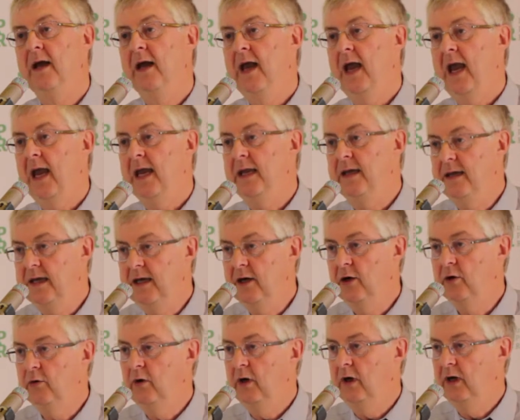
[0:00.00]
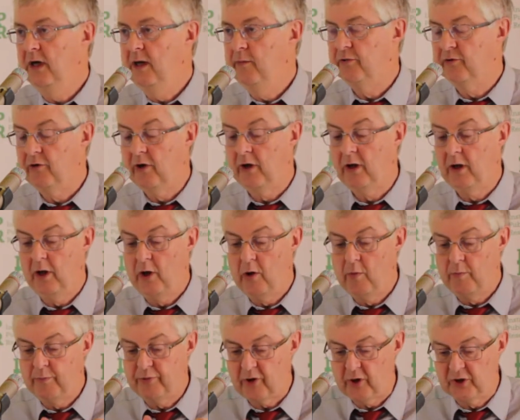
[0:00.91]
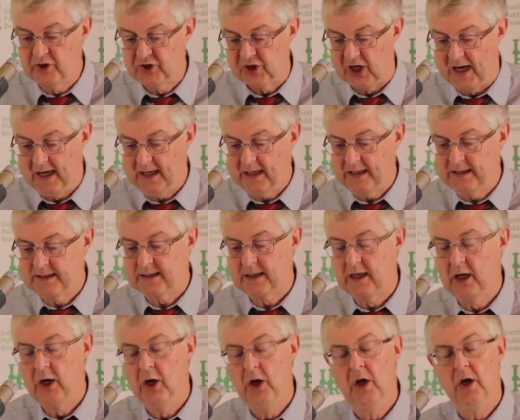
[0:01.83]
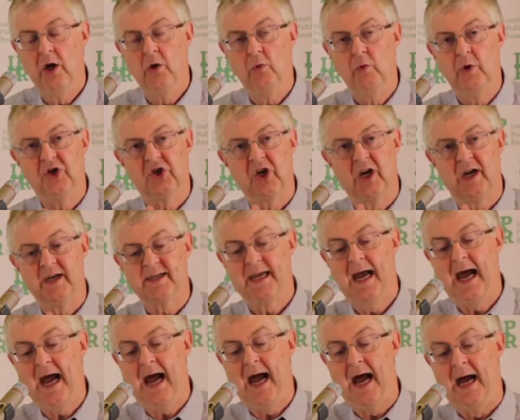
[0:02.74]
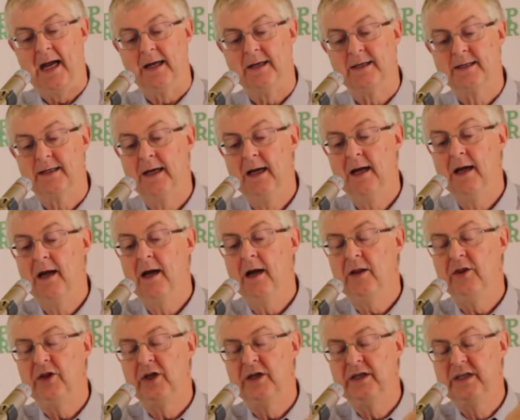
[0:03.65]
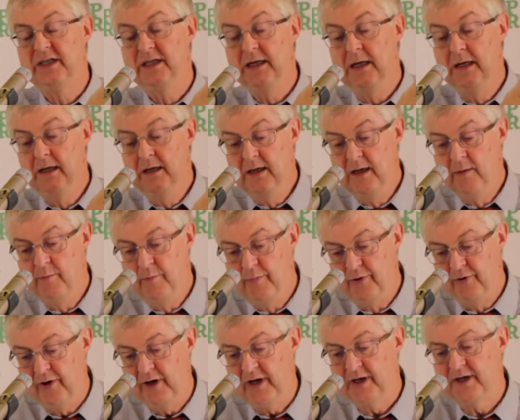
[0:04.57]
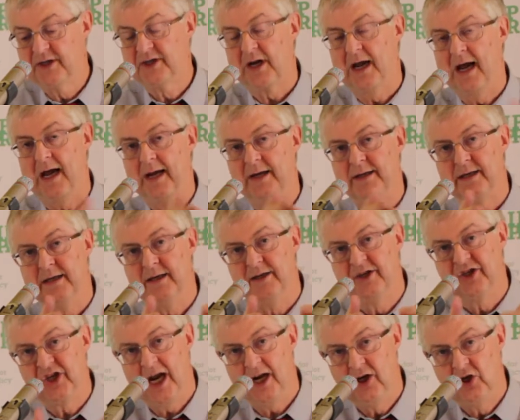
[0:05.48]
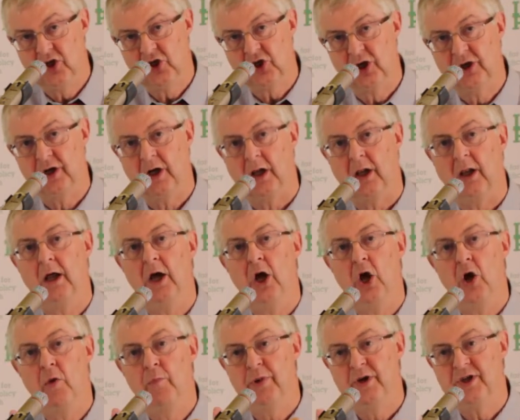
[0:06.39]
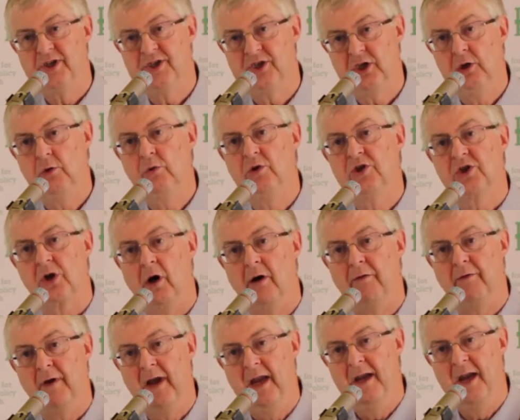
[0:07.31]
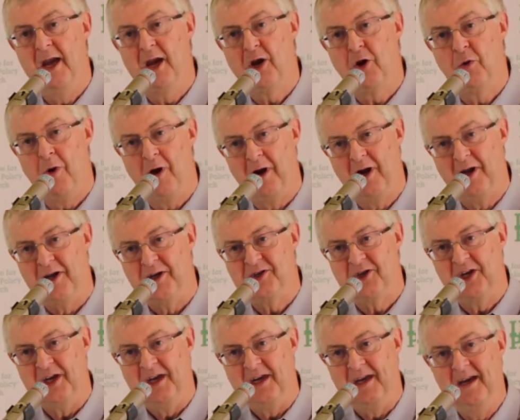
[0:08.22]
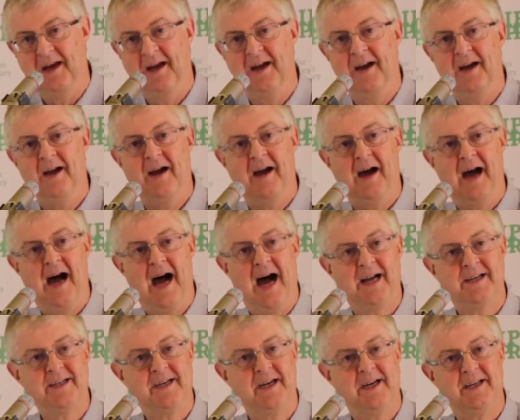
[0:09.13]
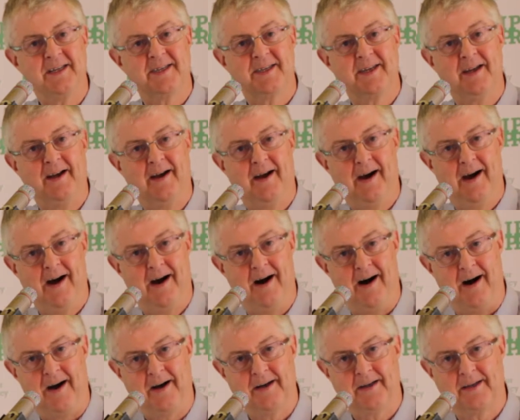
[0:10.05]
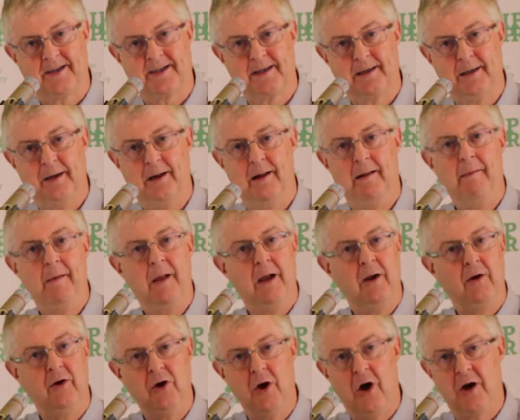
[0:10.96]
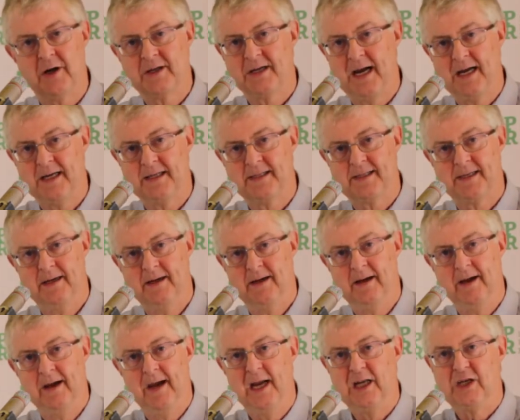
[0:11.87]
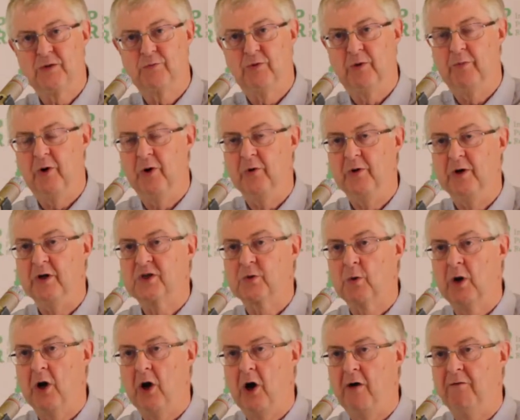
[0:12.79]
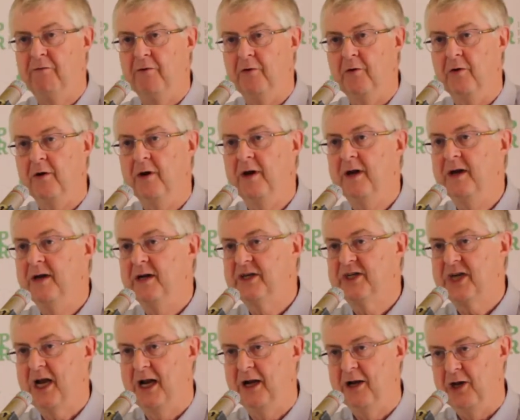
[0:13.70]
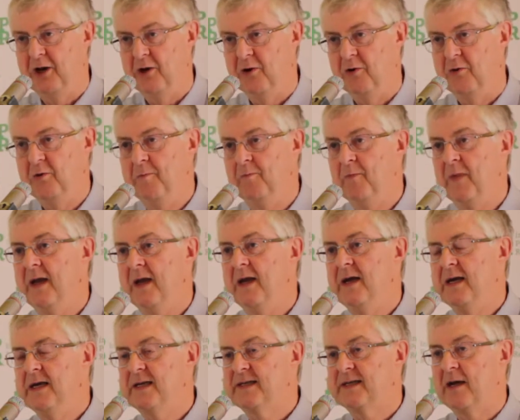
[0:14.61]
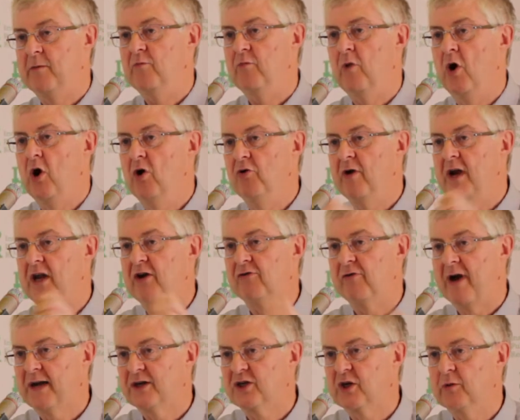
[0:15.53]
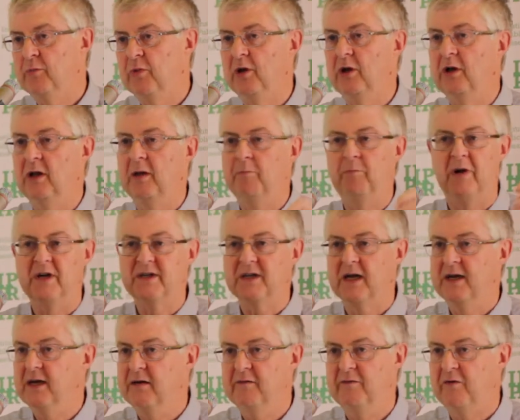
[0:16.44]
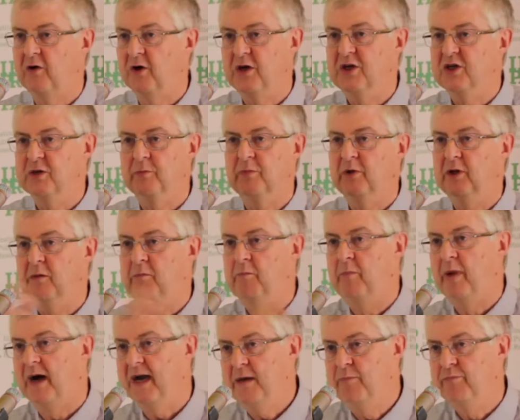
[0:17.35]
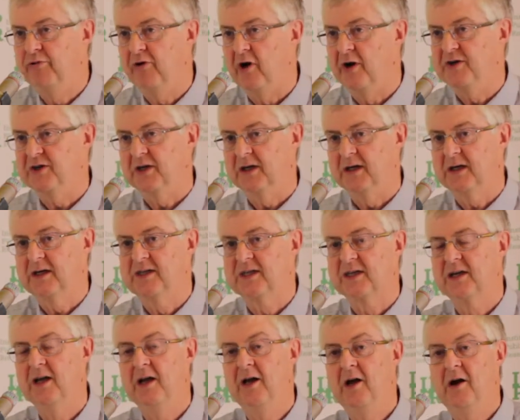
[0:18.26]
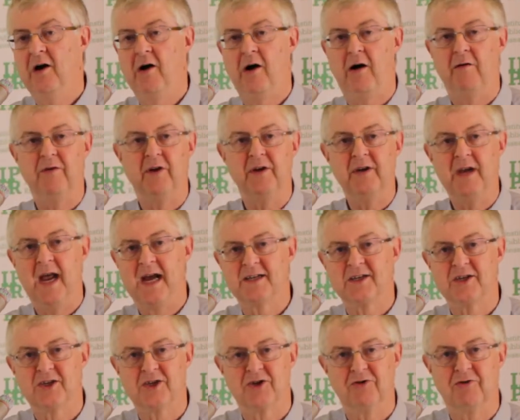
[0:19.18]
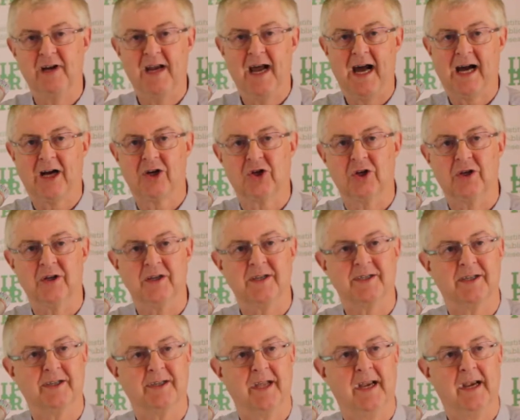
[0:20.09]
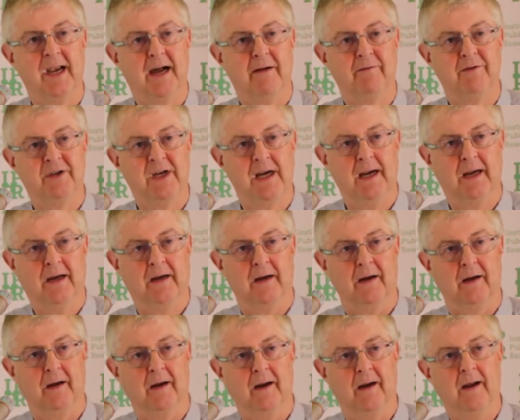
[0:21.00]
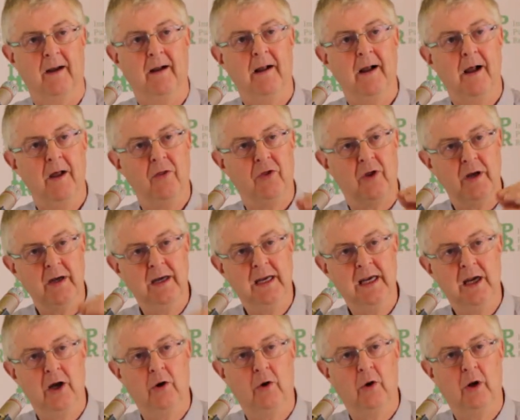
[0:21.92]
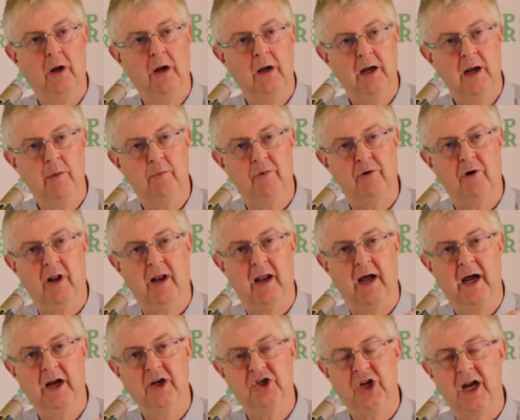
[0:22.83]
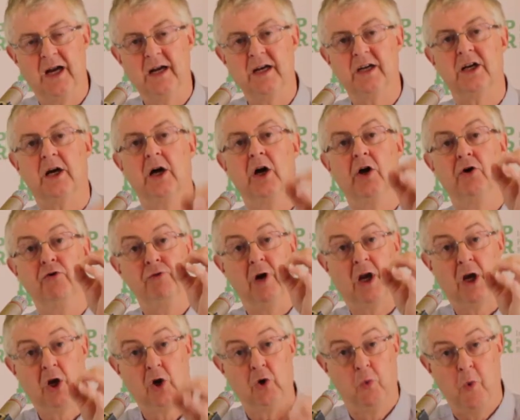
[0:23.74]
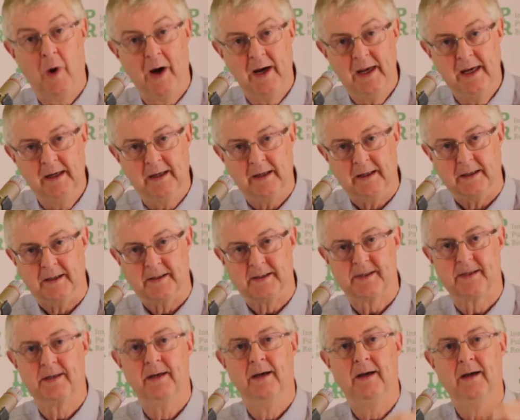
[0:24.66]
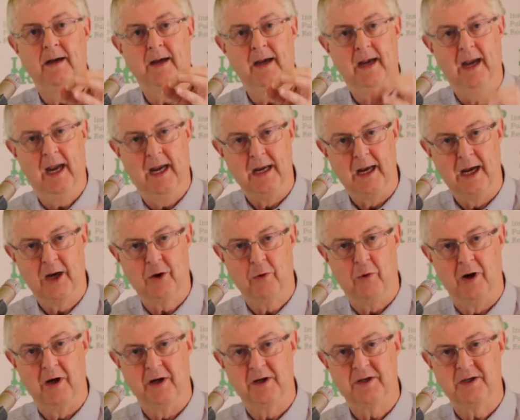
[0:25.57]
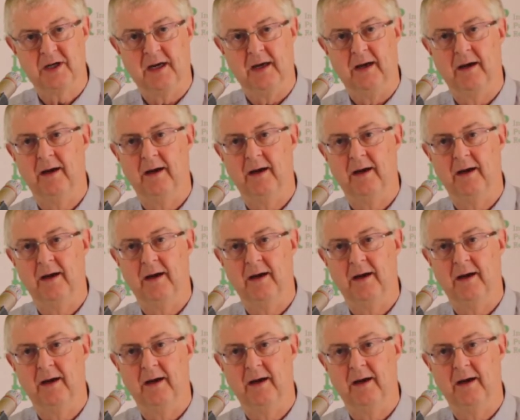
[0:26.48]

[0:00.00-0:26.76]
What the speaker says: A neoliberal project which has had the deliberate and intentional pursuit of inequality at its heart. Not, as its proponents will often tell you, some regrettable but unavoidable byproduct of the necessary actions that they have taken. The neoliberal agenda requires inequality.